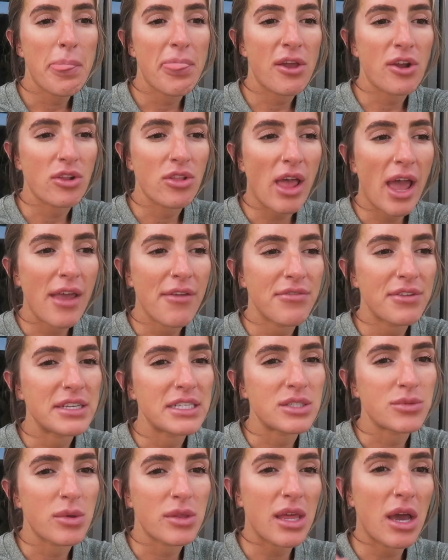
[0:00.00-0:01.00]
their life
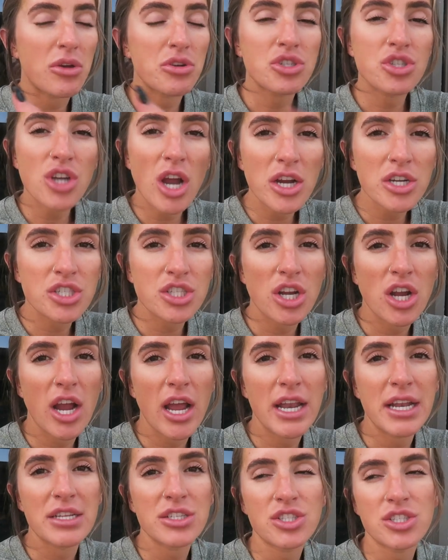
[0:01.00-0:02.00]
is without structure
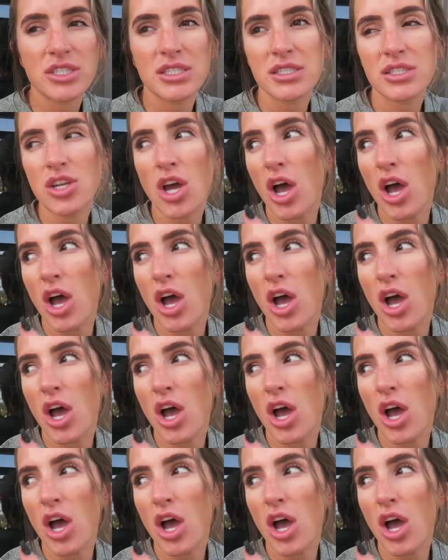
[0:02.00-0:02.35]
and it's just